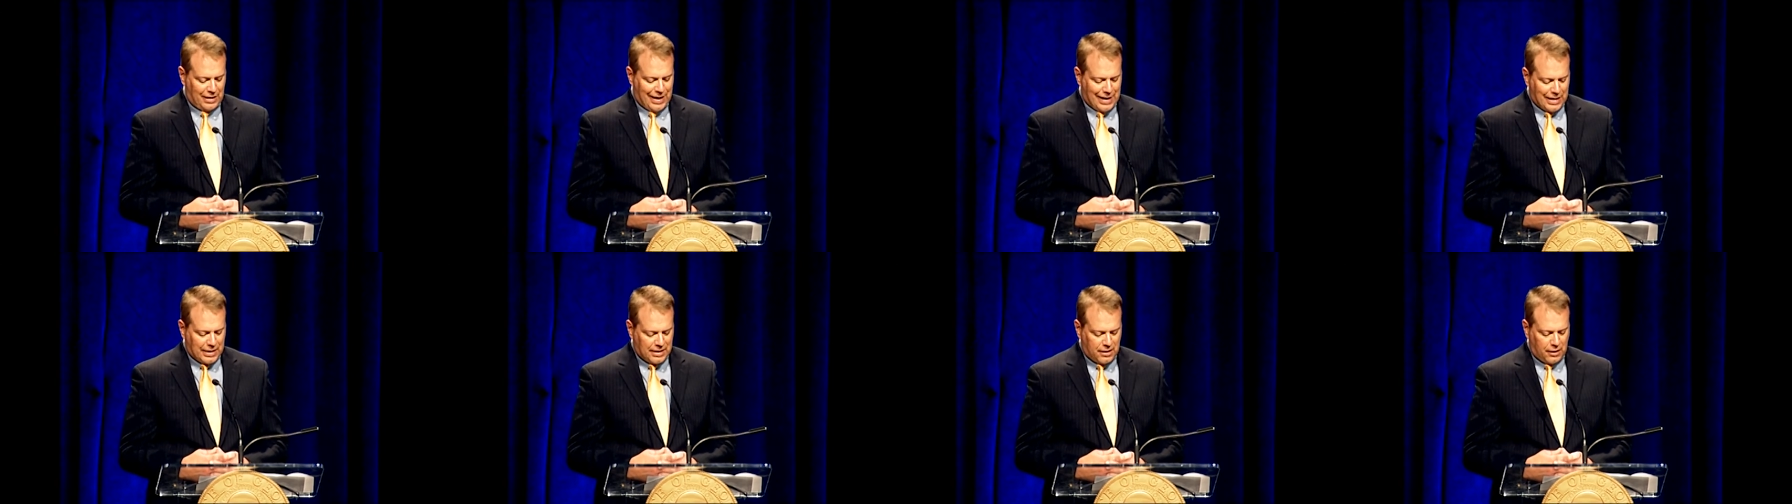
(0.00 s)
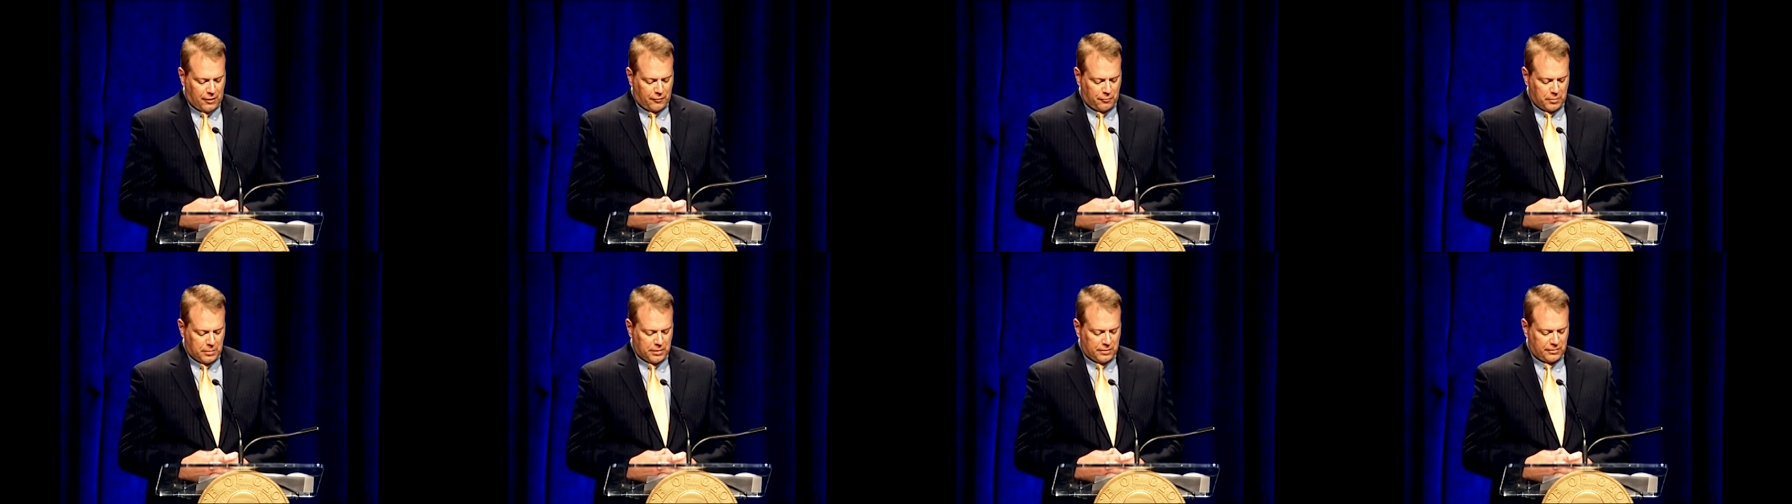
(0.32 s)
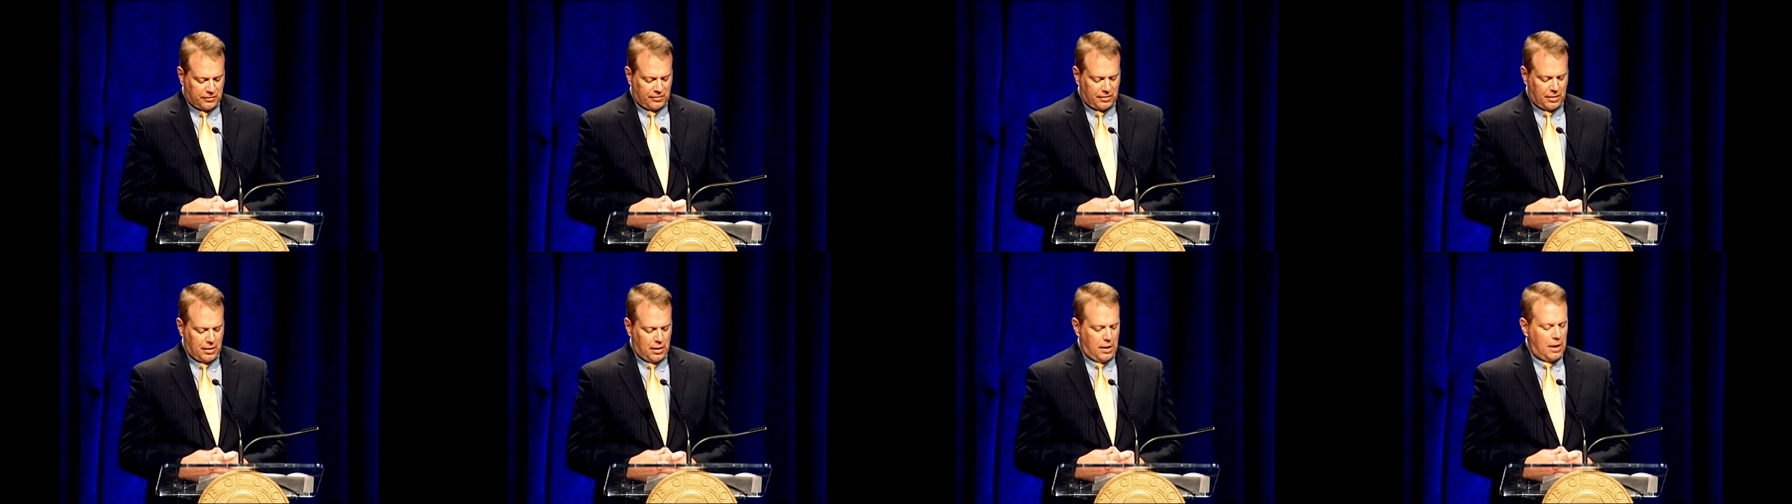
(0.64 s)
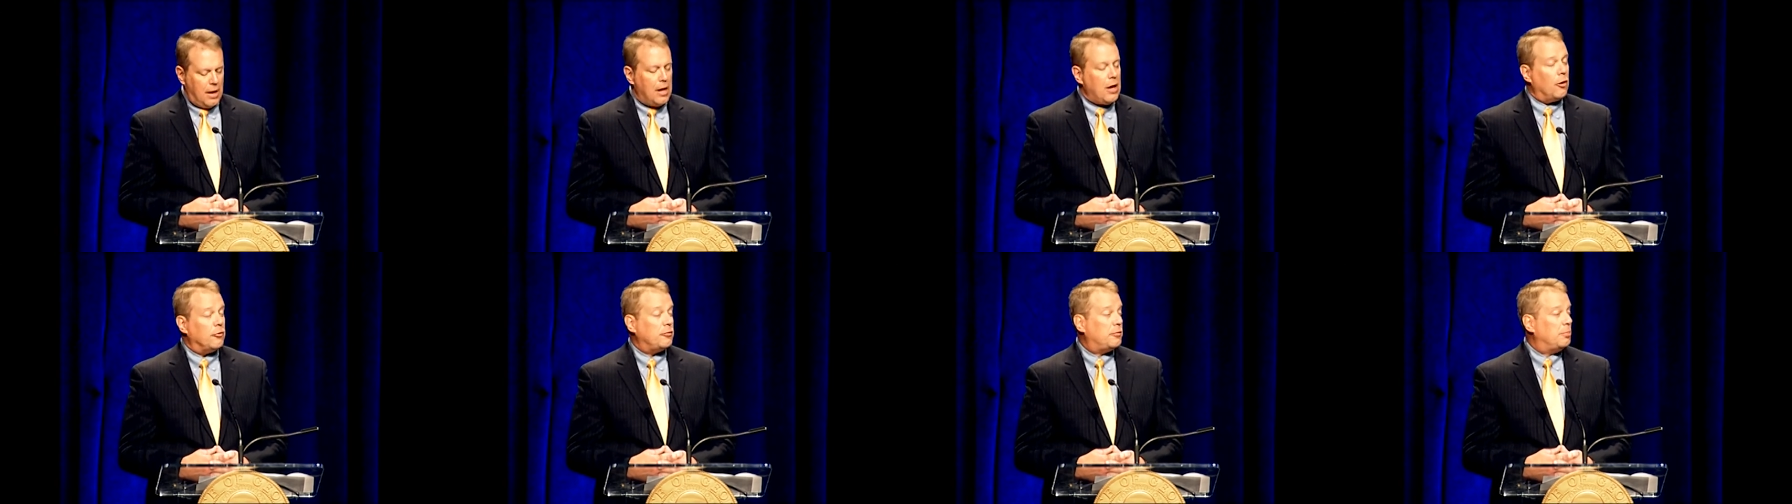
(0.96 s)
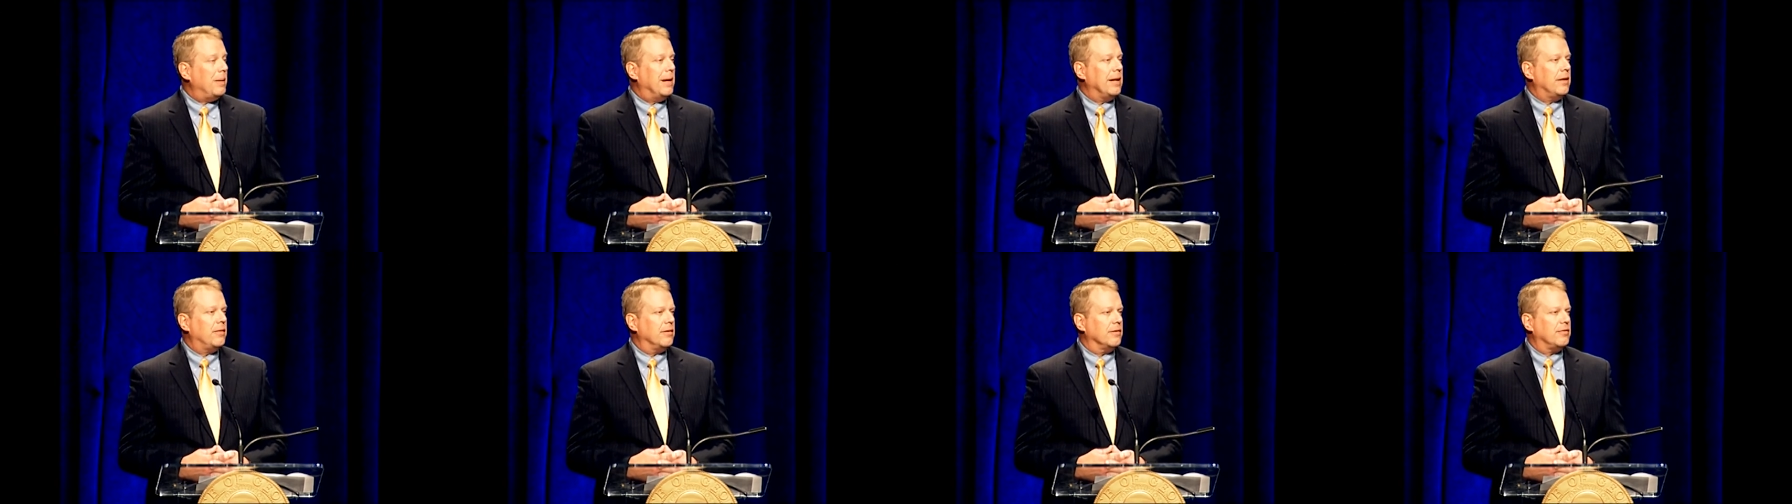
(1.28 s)
and governments helps
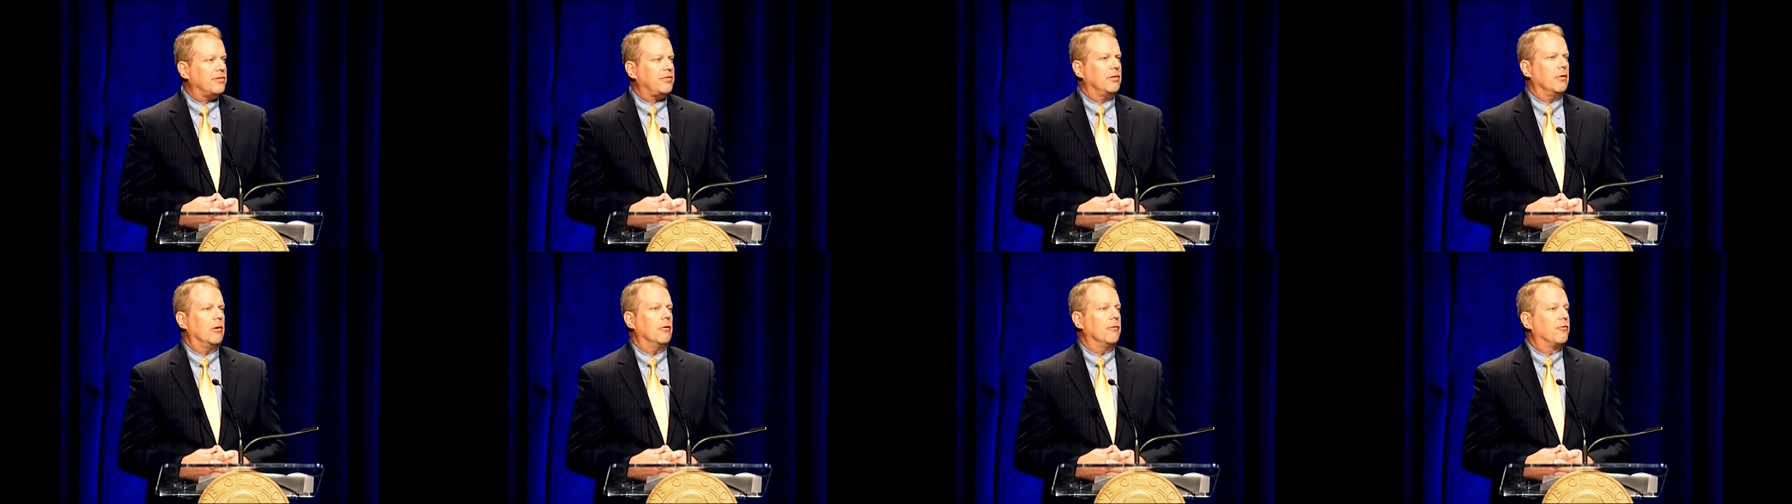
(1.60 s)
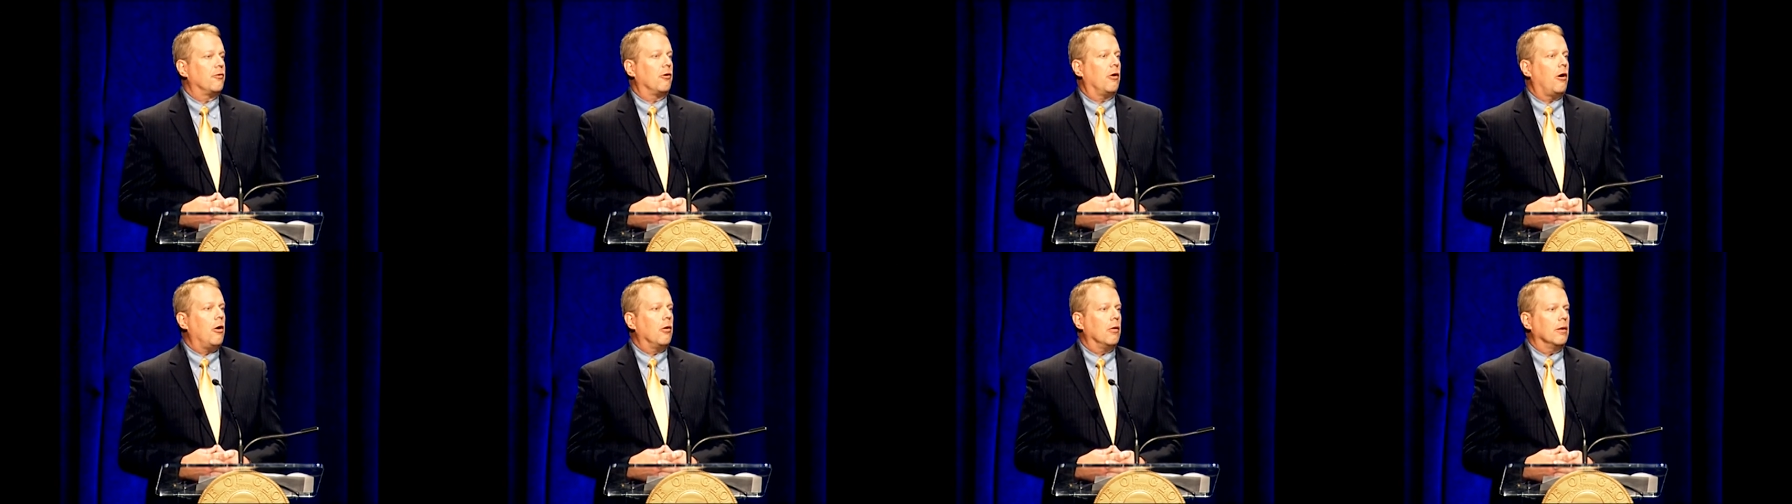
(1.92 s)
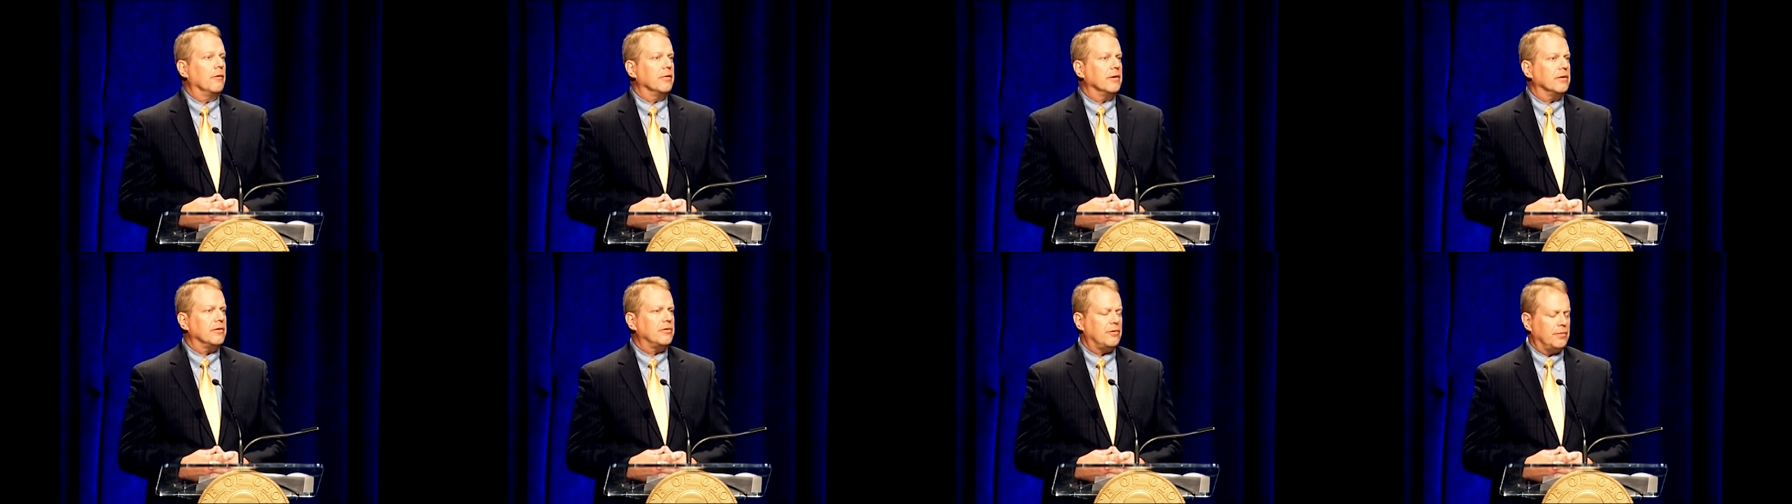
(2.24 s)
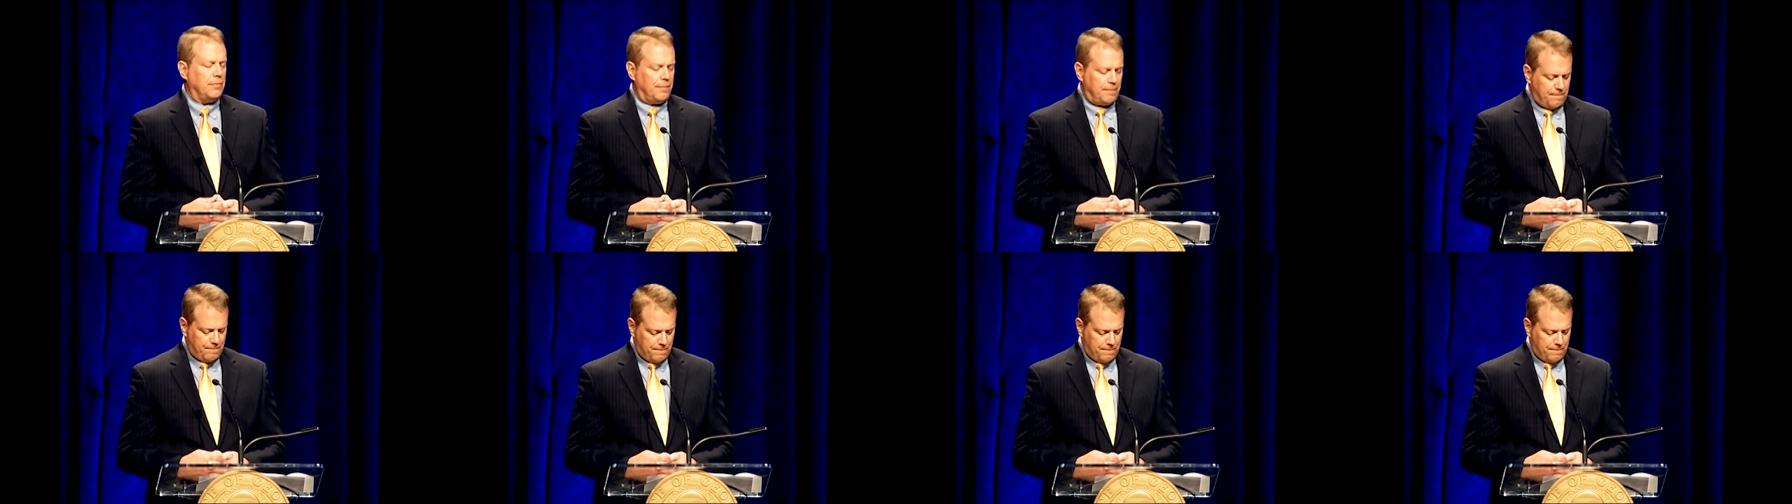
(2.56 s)
make this so for all of us.